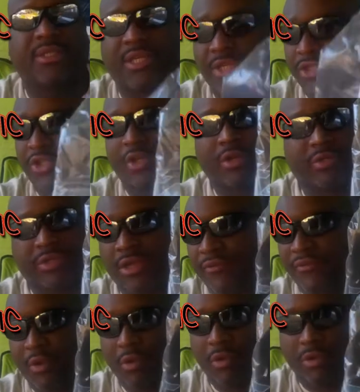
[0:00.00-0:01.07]
T-shirts, of
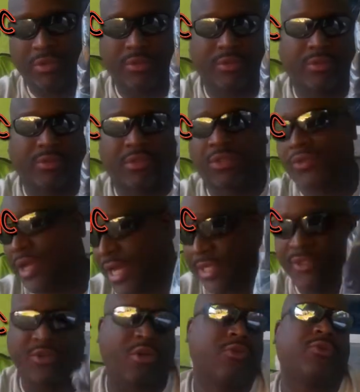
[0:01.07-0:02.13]
course. You
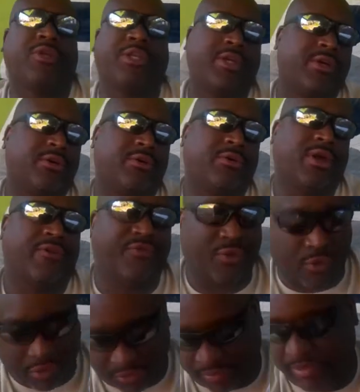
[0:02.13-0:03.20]
guys know the deal. If
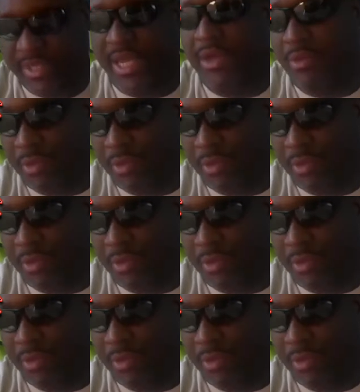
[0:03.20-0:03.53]
you order from Tackle